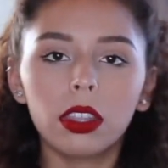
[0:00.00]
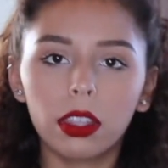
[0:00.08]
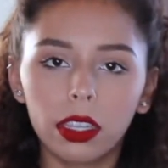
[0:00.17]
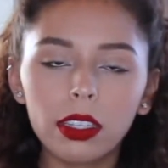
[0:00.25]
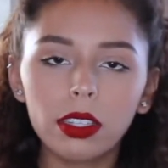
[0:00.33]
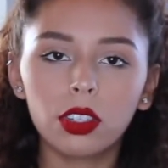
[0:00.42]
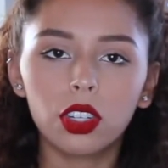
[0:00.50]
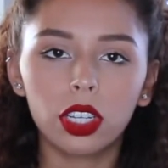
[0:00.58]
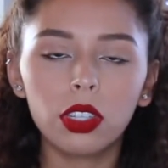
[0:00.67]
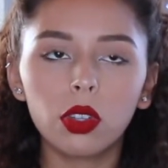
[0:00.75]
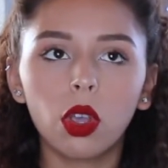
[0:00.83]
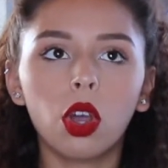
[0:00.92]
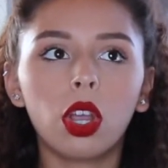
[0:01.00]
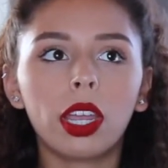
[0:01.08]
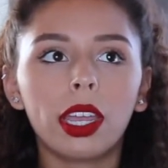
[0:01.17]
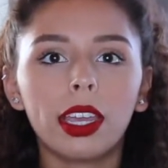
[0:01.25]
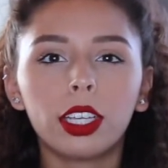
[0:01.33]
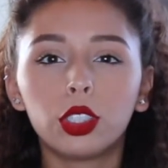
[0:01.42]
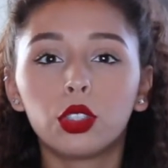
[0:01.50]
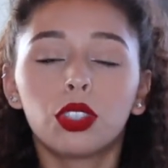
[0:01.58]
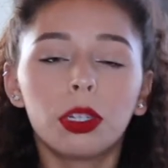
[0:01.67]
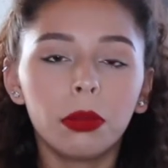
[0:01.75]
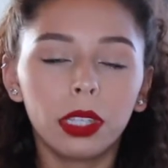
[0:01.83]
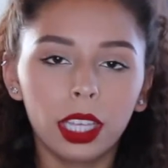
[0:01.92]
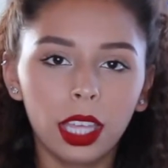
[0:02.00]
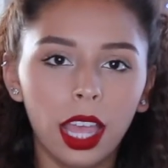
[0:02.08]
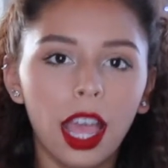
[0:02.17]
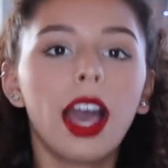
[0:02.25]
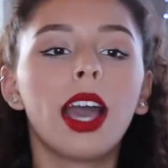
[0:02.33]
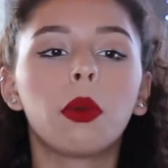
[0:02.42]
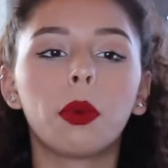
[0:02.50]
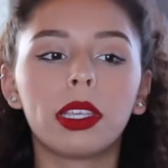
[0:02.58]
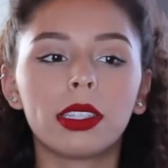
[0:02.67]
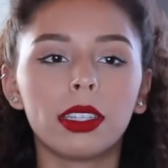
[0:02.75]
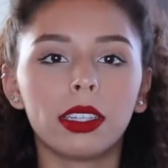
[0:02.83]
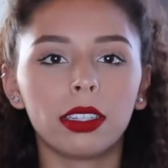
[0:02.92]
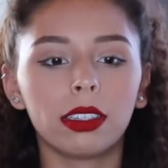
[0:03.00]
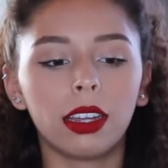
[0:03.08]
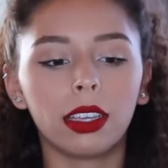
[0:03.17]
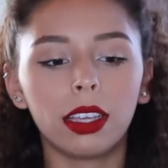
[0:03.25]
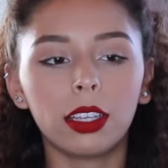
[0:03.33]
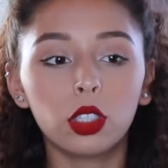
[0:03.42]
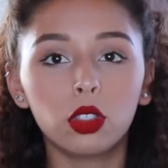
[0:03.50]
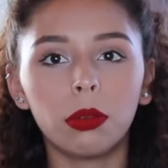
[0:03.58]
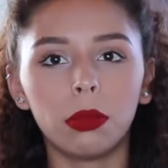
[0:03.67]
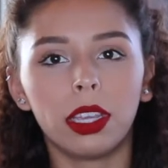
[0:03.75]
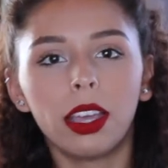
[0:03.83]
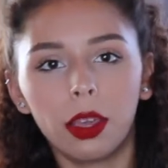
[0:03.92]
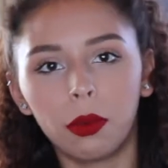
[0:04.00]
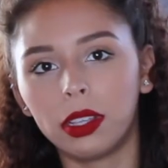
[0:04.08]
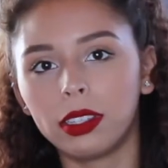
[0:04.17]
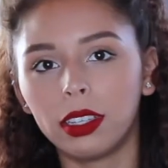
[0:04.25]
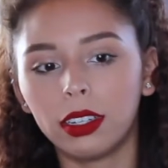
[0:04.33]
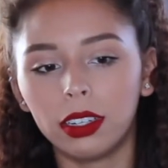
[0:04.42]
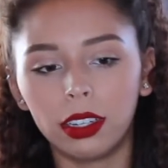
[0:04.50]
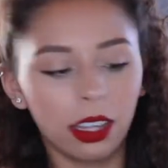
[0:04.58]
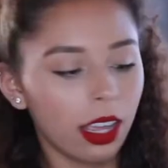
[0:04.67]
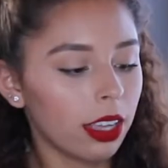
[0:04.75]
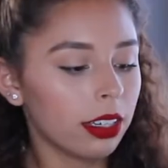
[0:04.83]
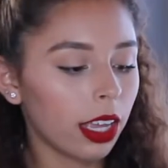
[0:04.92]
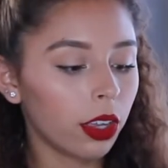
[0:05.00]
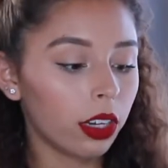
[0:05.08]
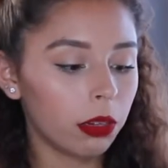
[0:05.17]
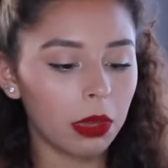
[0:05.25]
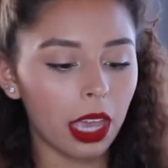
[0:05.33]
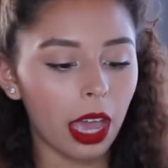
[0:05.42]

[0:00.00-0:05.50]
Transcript: These jeans are extremely high-waisted, like extremely high-waisted, and I couldn't be